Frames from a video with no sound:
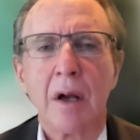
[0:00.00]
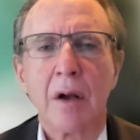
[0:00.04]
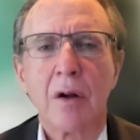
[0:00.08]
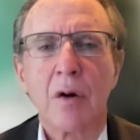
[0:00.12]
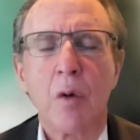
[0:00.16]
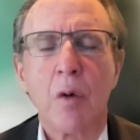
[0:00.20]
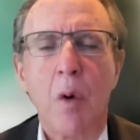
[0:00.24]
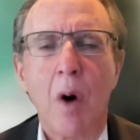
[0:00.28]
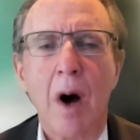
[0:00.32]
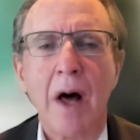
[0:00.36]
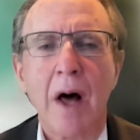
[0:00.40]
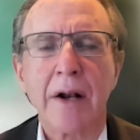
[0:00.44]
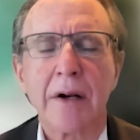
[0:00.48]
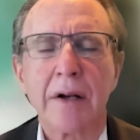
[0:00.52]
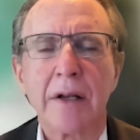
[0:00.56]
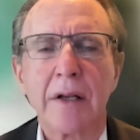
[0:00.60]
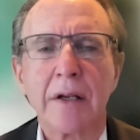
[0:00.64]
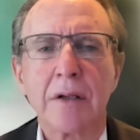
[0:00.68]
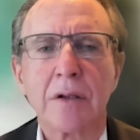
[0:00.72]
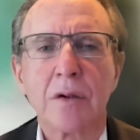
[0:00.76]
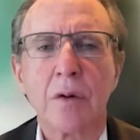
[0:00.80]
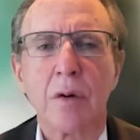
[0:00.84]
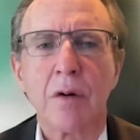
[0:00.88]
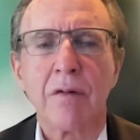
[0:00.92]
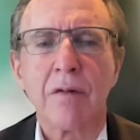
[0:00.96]

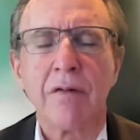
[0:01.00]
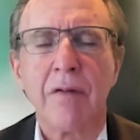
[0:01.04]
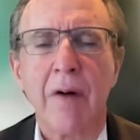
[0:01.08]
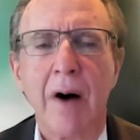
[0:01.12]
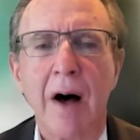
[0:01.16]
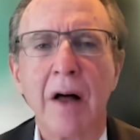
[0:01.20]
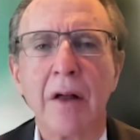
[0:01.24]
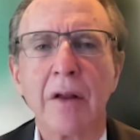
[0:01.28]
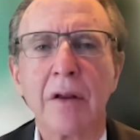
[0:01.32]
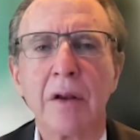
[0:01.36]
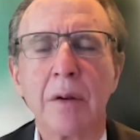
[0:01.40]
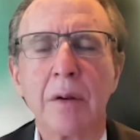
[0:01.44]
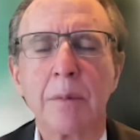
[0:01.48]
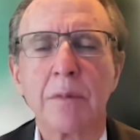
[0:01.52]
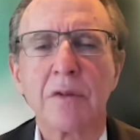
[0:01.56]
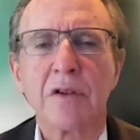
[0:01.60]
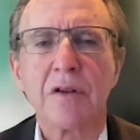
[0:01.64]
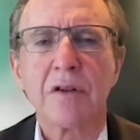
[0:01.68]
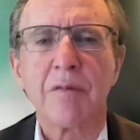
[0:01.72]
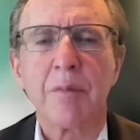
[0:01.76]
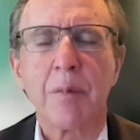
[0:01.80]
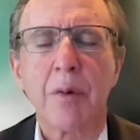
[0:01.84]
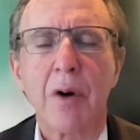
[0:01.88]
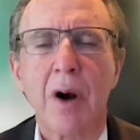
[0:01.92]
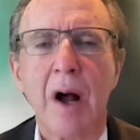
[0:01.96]
quantities or volumes
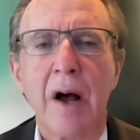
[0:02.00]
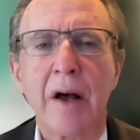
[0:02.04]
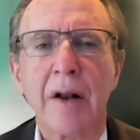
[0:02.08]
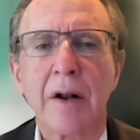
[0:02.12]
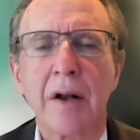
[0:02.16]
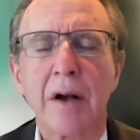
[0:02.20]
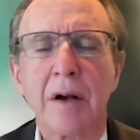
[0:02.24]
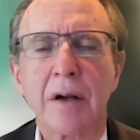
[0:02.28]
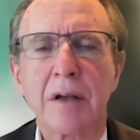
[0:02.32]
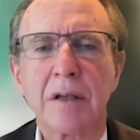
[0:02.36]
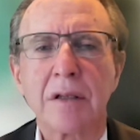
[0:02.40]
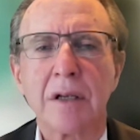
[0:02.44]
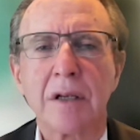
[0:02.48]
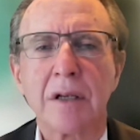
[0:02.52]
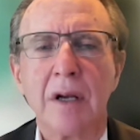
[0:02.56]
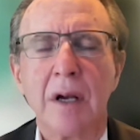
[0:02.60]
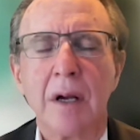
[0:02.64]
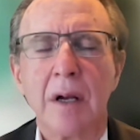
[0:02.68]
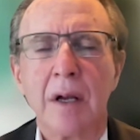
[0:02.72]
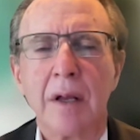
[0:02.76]
of products.